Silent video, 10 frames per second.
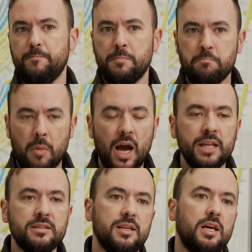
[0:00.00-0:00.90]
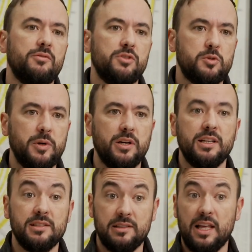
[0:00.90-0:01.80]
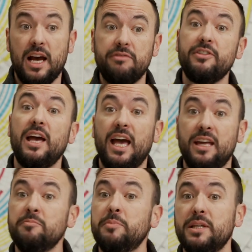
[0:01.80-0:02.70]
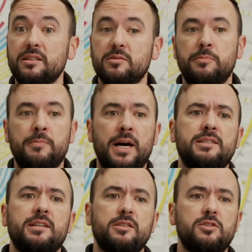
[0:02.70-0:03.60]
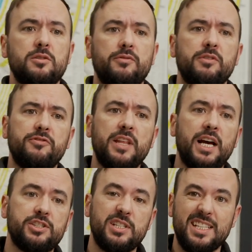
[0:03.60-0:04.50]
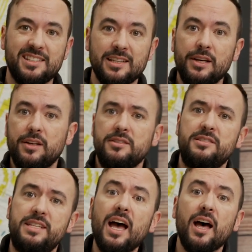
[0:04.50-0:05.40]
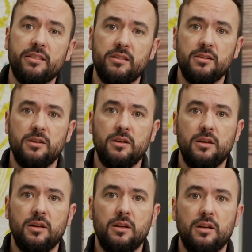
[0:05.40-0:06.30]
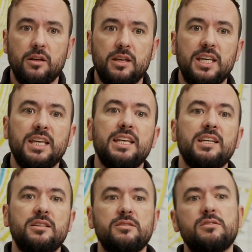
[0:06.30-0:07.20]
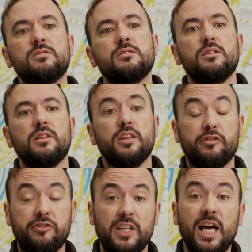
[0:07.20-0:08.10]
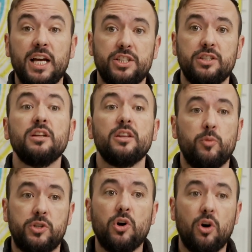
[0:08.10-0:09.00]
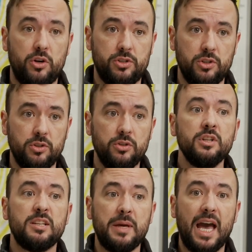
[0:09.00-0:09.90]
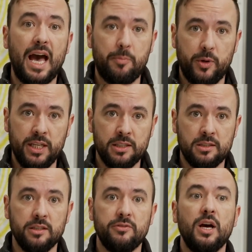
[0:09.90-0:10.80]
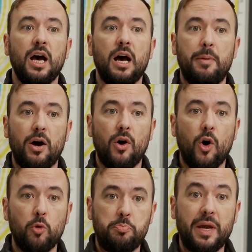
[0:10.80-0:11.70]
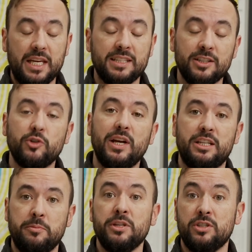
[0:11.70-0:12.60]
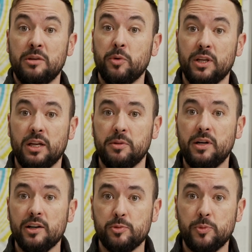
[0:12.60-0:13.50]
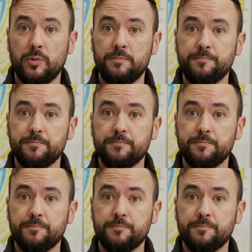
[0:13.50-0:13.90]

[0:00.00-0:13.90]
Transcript: The mindset of the spirit is life and peace. The mindset of the flesh is death. It is the flesh that would cause you to be apprehensive about obeying the Great Commission and bringing up the gospel.